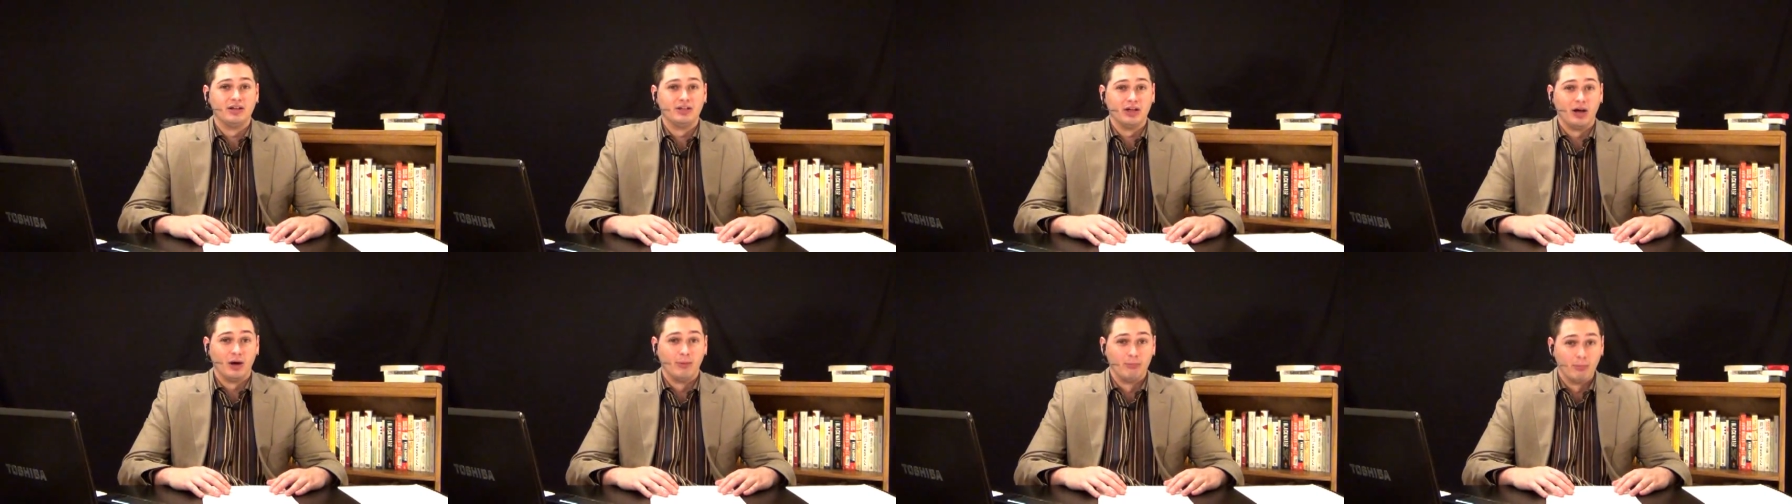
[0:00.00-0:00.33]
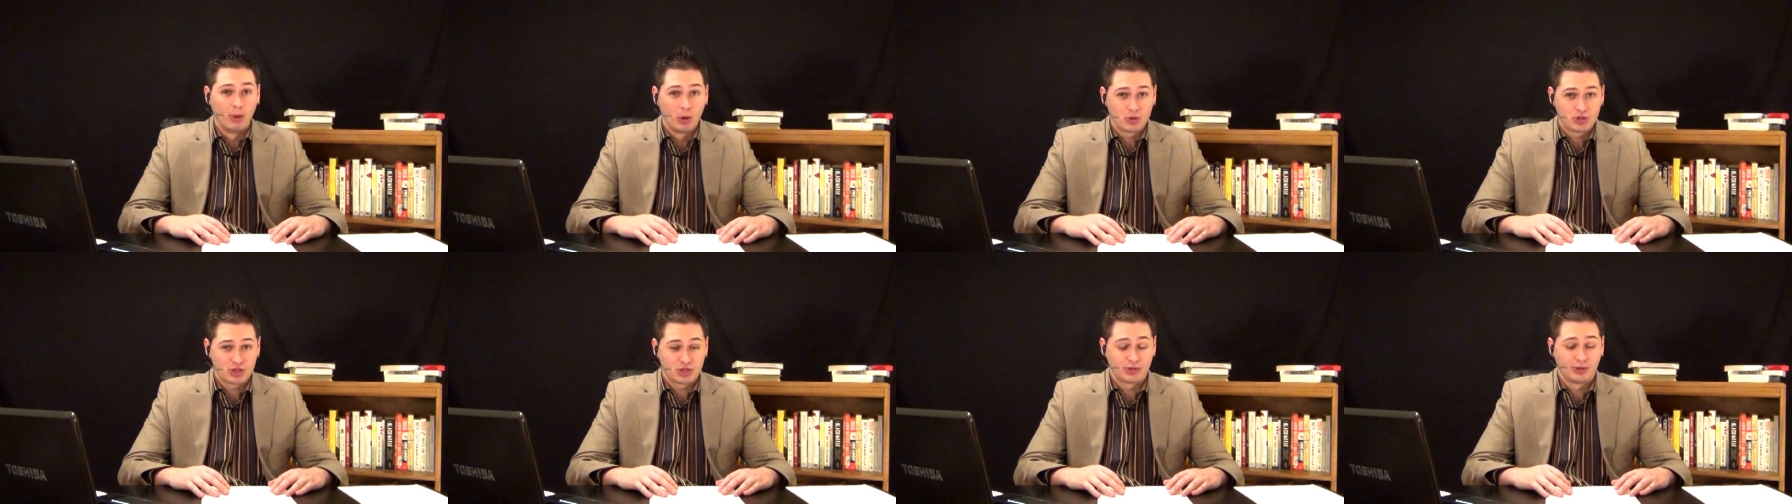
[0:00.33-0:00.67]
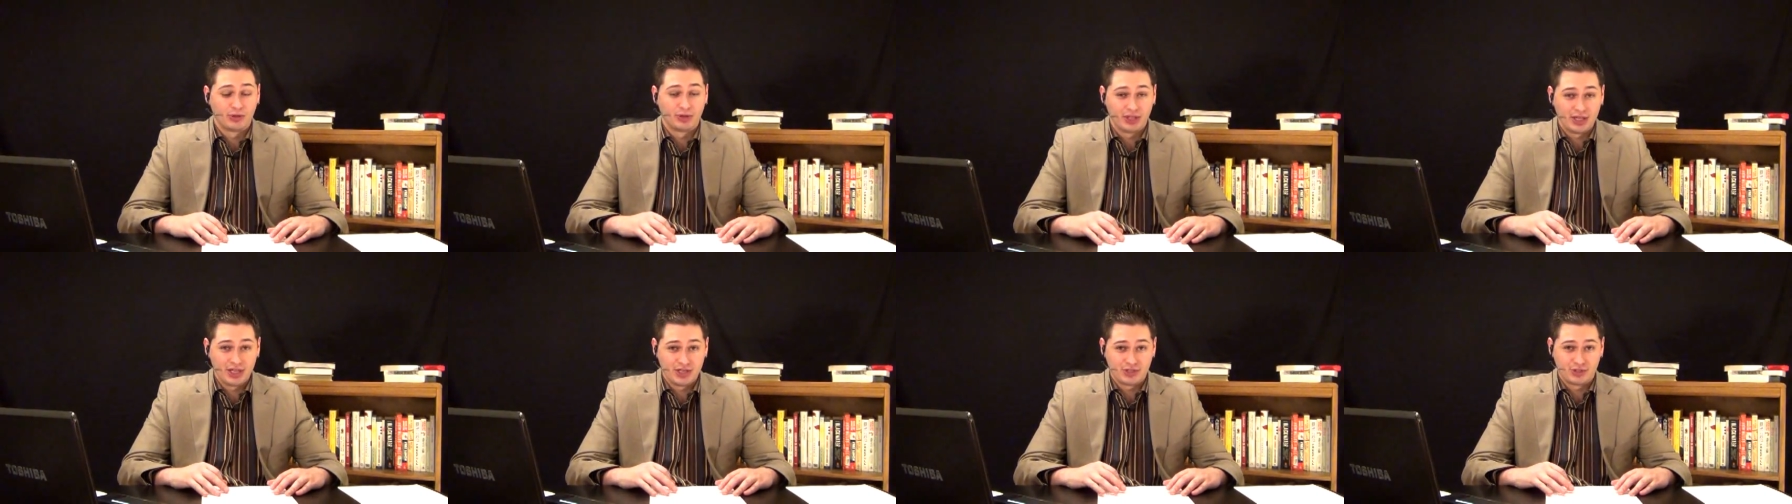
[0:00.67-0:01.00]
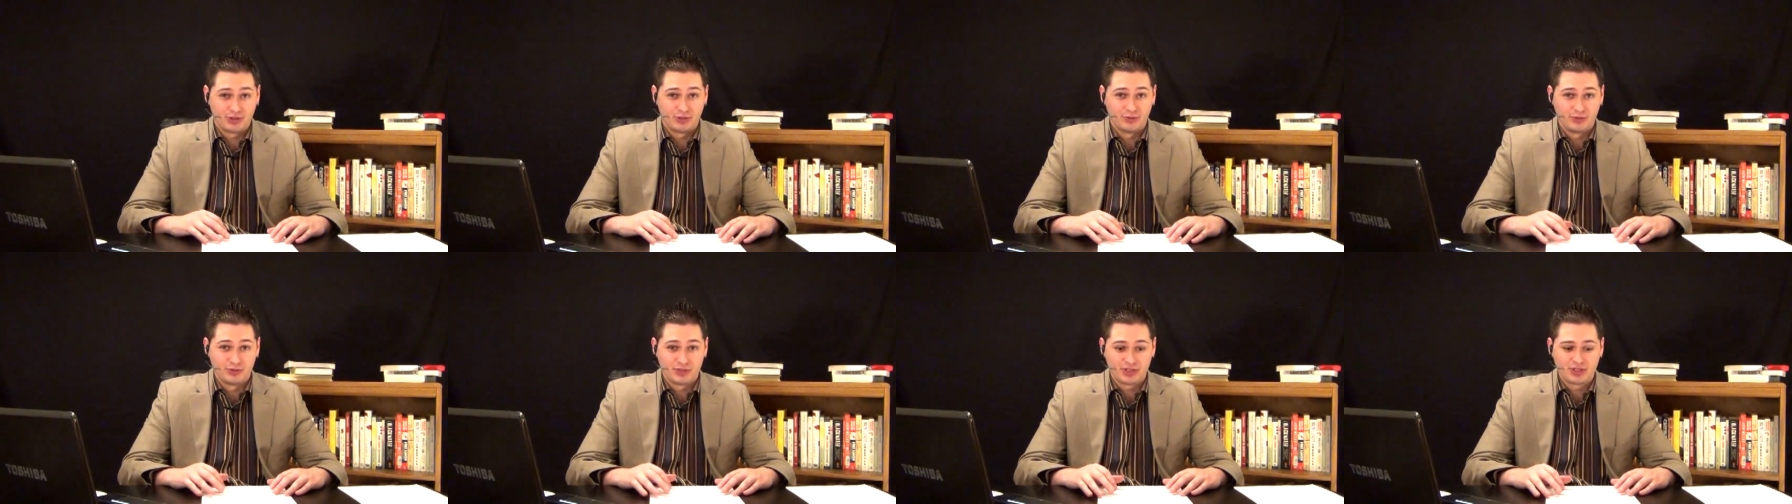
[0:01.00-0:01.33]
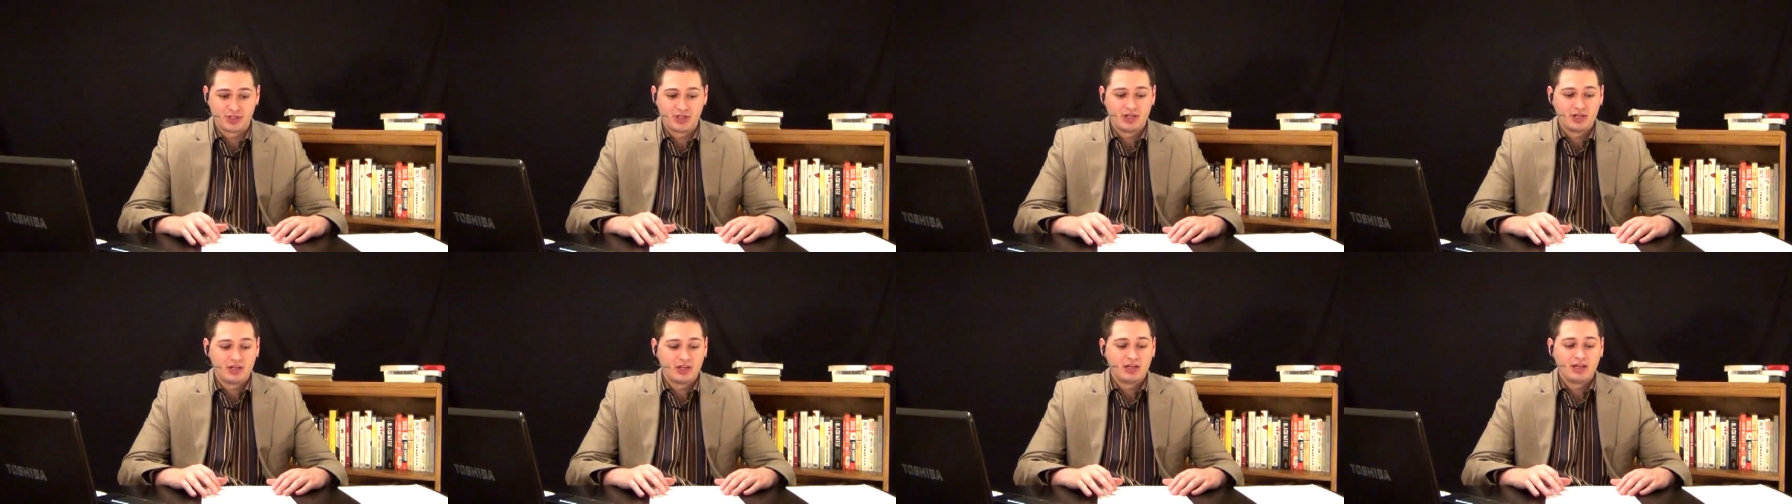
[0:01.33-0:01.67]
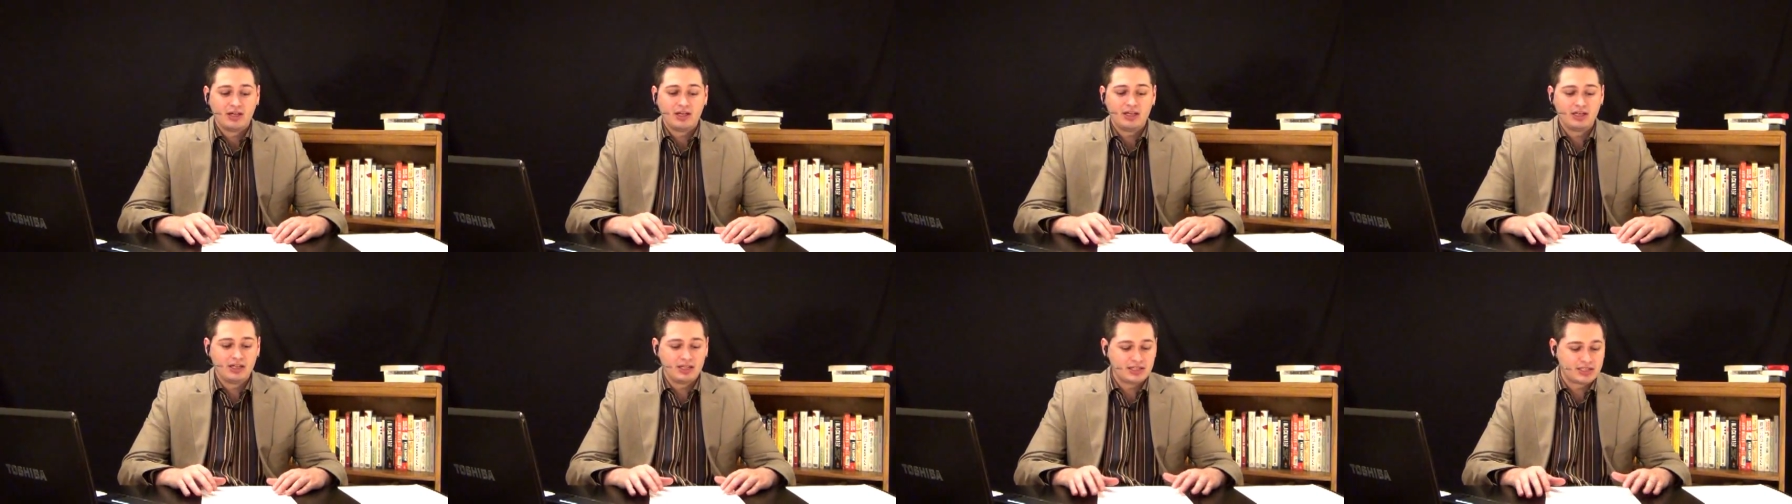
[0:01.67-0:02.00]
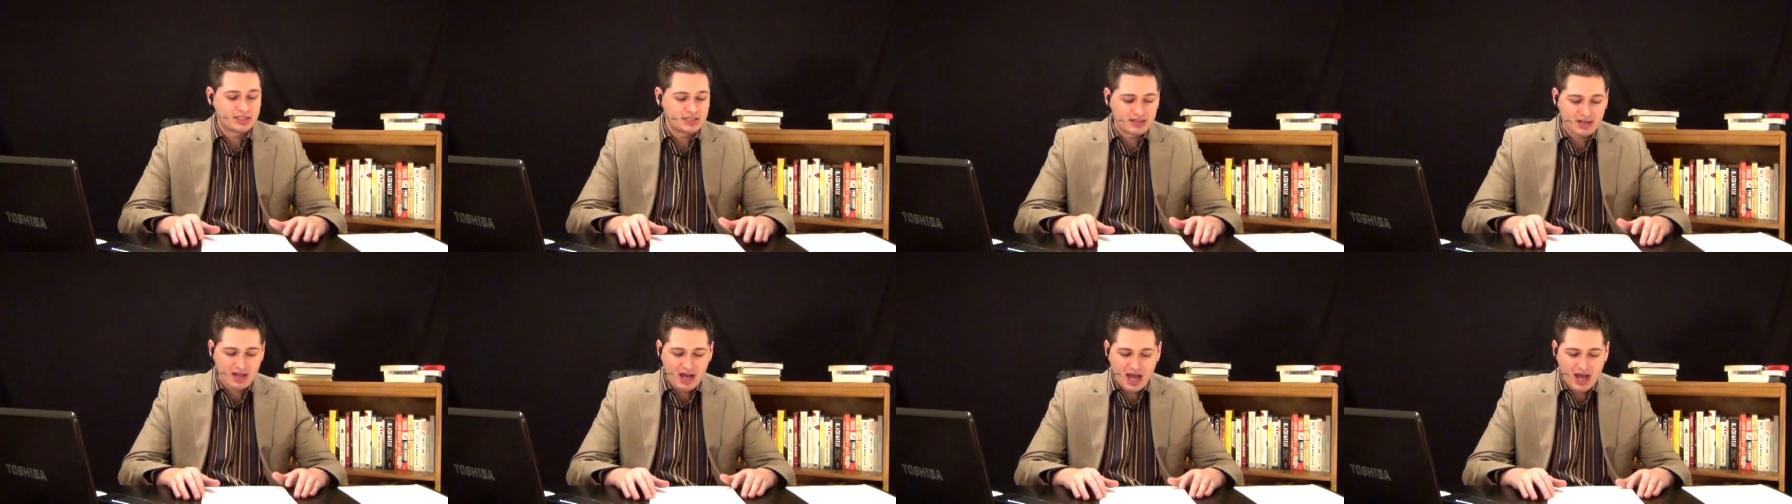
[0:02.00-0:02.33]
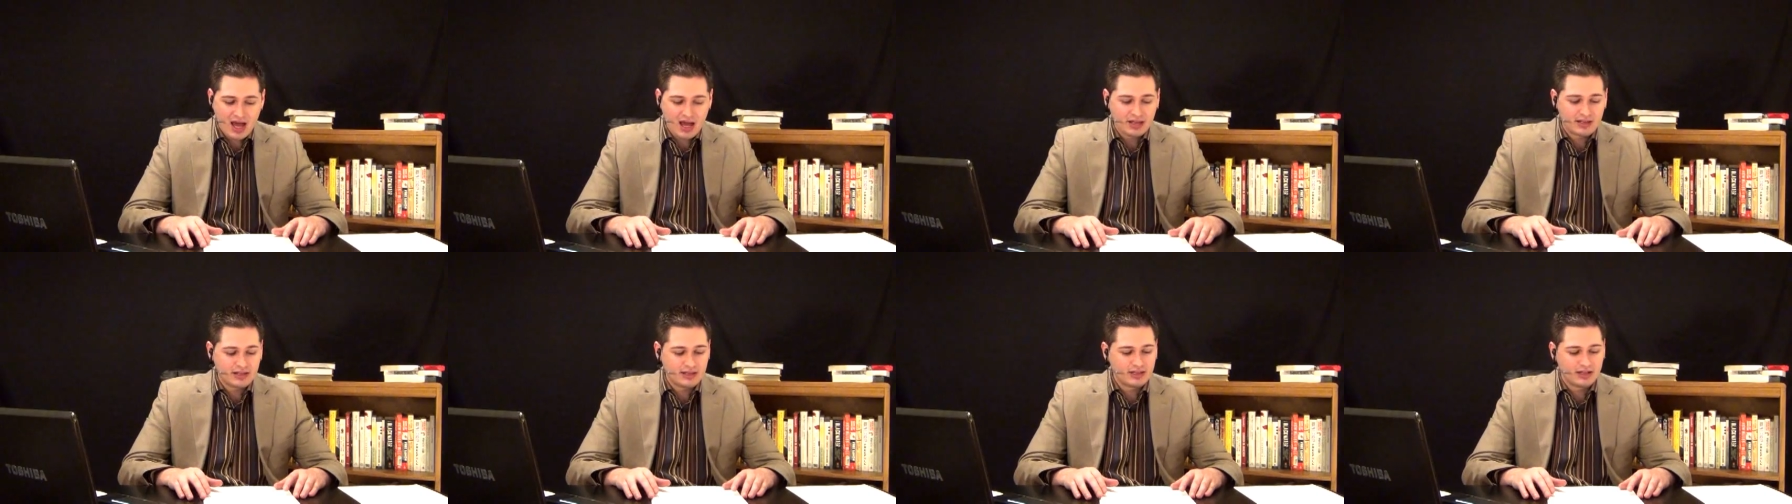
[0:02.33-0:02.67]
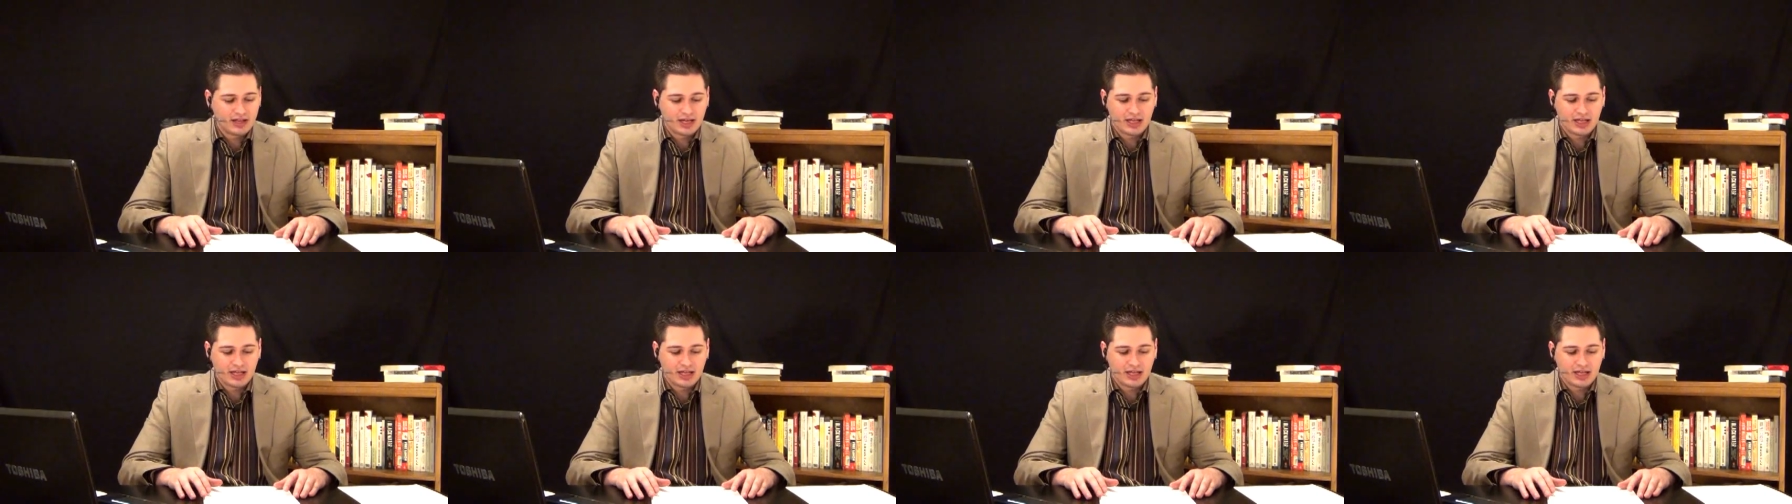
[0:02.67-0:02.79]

emotional issues. It's not